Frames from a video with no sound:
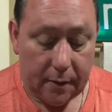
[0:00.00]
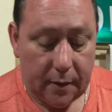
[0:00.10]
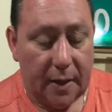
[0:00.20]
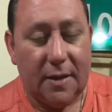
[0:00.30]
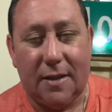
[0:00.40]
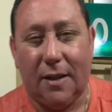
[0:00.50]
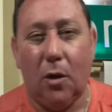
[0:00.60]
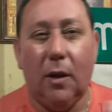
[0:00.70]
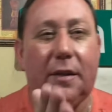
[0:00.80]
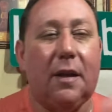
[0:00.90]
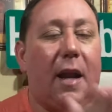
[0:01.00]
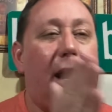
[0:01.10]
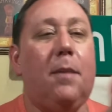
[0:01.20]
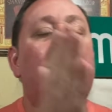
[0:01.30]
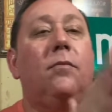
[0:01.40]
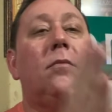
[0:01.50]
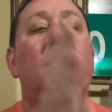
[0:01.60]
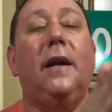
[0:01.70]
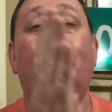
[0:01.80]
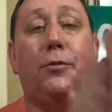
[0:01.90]
As I said, don't let the name
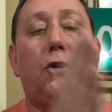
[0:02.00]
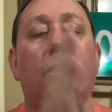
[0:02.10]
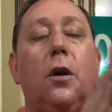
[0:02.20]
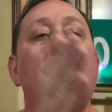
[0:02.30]
Hipster